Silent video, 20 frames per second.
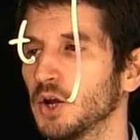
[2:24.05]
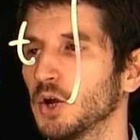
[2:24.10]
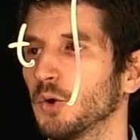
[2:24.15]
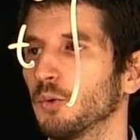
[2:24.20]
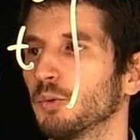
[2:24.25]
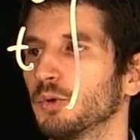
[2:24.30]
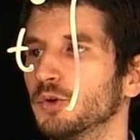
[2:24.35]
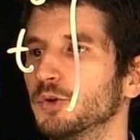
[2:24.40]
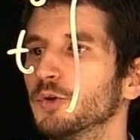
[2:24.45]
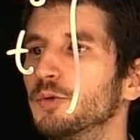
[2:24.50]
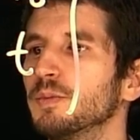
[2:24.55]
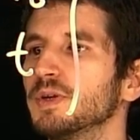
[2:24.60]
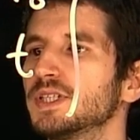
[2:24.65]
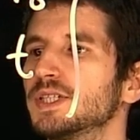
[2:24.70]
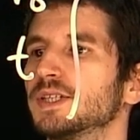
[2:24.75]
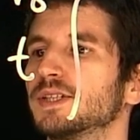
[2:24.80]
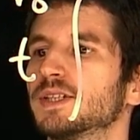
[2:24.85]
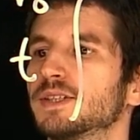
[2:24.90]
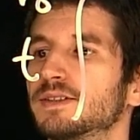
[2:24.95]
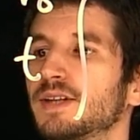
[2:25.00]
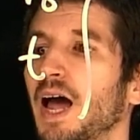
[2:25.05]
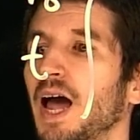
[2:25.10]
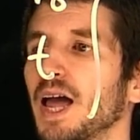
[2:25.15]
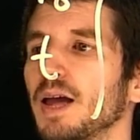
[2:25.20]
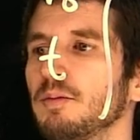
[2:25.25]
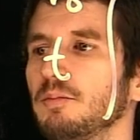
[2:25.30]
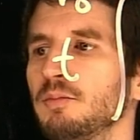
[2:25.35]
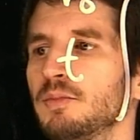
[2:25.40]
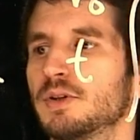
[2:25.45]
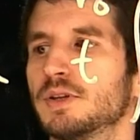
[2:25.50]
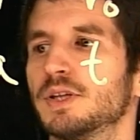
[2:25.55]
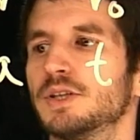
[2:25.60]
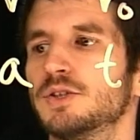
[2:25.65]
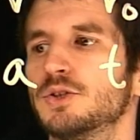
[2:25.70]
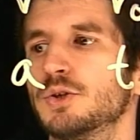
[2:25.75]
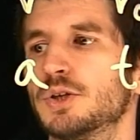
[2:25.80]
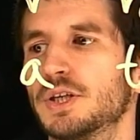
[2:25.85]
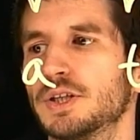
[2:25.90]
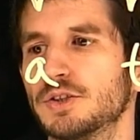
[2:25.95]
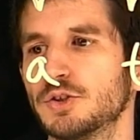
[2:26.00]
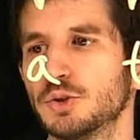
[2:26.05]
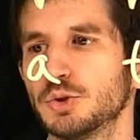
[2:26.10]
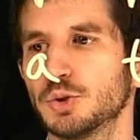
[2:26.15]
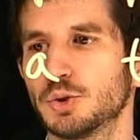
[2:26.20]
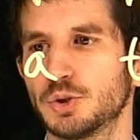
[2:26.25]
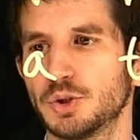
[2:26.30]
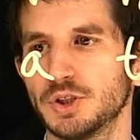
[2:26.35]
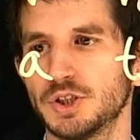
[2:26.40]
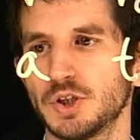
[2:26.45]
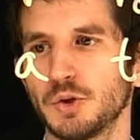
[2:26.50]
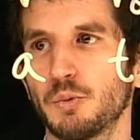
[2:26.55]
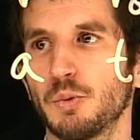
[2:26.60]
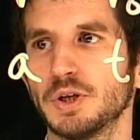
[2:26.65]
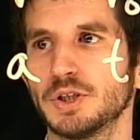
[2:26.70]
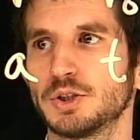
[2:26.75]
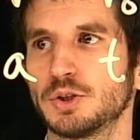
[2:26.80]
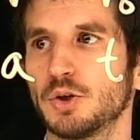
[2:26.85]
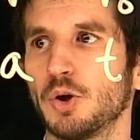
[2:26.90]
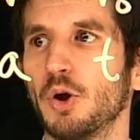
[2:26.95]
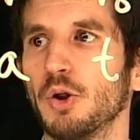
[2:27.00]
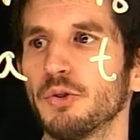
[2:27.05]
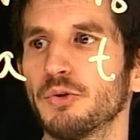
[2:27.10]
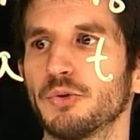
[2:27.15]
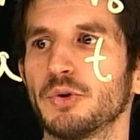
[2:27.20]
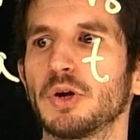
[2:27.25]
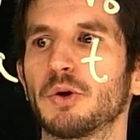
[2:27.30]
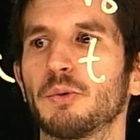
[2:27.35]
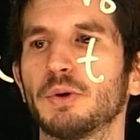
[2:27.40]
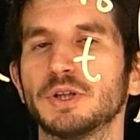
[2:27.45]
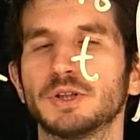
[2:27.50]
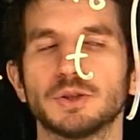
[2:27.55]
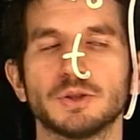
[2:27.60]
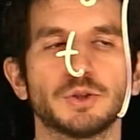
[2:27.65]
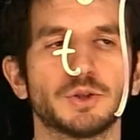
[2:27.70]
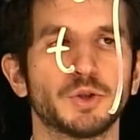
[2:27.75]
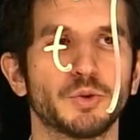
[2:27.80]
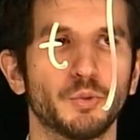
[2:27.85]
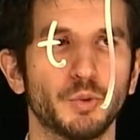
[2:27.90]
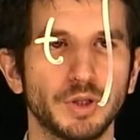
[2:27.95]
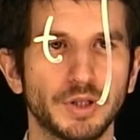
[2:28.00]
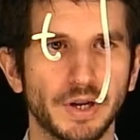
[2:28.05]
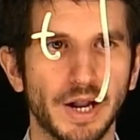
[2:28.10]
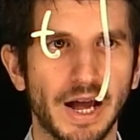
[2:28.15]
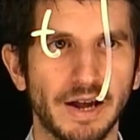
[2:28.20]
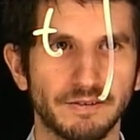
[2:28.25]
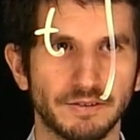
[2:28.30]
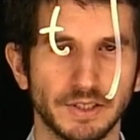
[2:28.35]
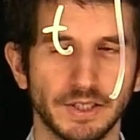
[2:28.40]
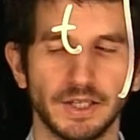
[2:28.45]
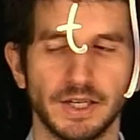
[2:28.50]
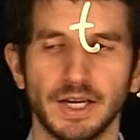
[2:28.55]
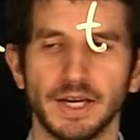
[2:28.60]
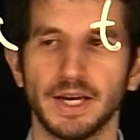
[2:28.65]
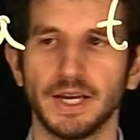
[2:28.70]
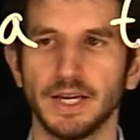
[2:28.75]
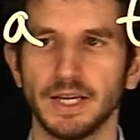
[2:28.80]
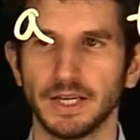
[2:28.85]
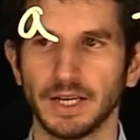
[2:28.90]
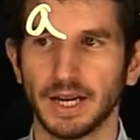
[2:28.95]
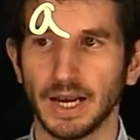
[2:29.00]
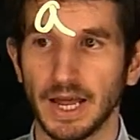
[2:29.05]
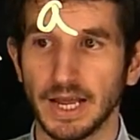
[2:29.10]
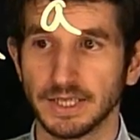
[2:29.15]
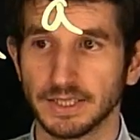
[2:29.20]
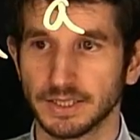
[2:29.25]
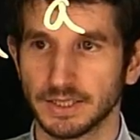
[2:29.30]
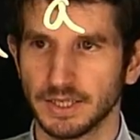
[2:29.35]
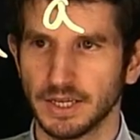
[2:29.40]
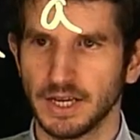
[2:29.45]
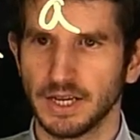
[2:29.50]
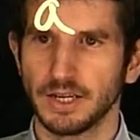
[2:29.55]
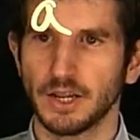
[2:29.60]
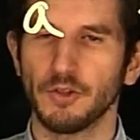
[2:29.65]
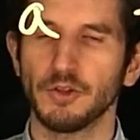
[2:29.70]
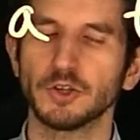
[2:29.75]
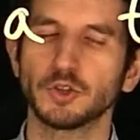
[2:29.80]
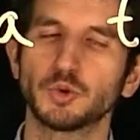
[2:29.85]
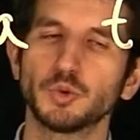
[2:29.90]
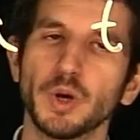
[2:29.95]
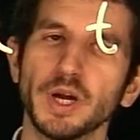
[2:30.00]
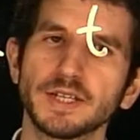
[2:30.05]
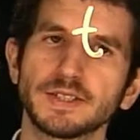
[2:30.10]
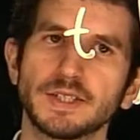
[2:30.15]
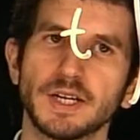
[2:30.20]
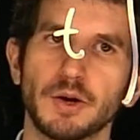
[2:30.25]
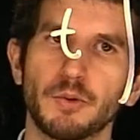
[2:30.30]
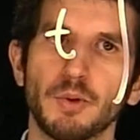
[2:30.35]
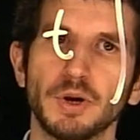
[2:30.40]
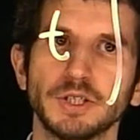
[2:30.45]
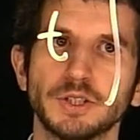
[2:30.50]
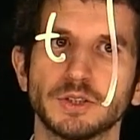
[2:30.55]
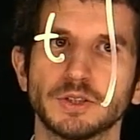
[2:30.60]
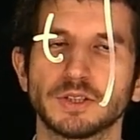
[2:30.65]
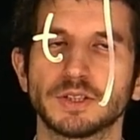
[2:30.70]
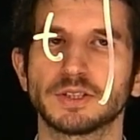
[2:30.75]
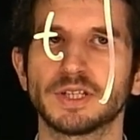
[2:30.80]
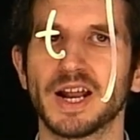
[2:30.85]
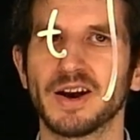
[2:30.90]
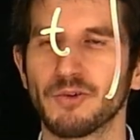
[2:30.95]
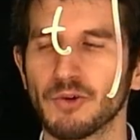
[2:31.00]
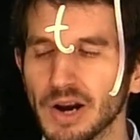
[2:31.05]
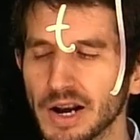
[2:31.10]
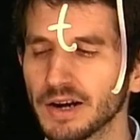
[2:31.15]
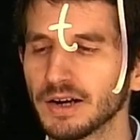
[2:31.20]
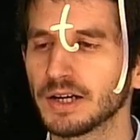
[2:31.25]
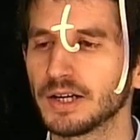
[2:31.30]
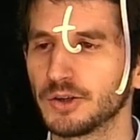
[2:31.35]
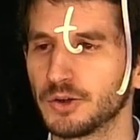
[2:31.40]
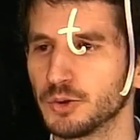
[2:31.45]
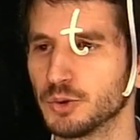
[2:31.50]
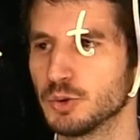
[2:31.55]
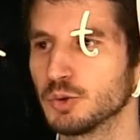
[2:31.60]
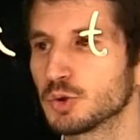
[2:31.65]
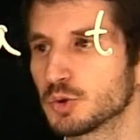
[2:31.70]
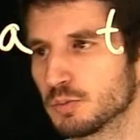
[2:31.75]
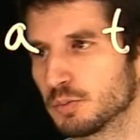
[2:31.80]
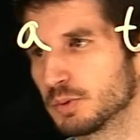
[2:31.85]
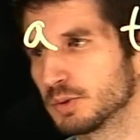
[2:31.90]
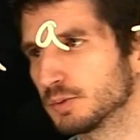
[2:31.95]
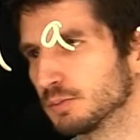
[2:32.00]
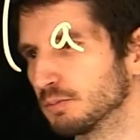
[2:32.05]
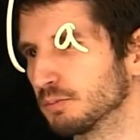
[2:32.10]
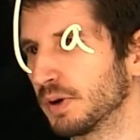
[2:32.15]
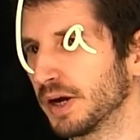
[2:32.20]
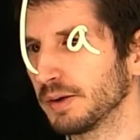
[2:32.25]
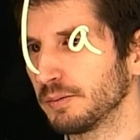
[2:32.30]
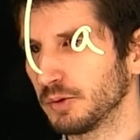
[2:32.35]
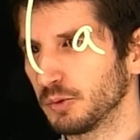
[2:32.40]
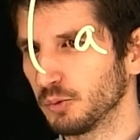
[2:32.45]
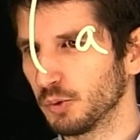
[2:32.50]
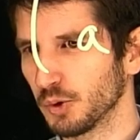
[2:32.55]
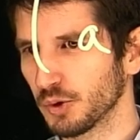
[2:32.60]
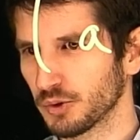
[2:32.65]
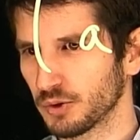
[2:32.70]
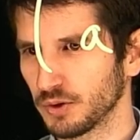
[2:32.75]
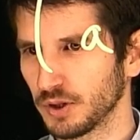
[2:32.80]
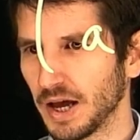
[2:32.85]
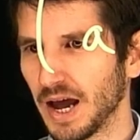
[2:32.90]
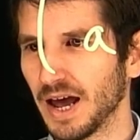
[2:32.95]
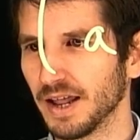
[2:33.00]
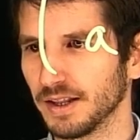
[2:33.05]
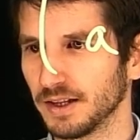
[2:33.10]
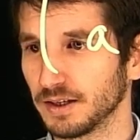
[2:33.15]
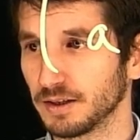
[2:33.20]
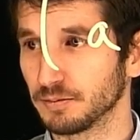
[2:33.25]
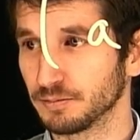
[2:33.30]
When you're missing the time, then you can use this equation. All 3 equations we derived in class. Now there's 2 extra equations that are rarely used but might be worth adding.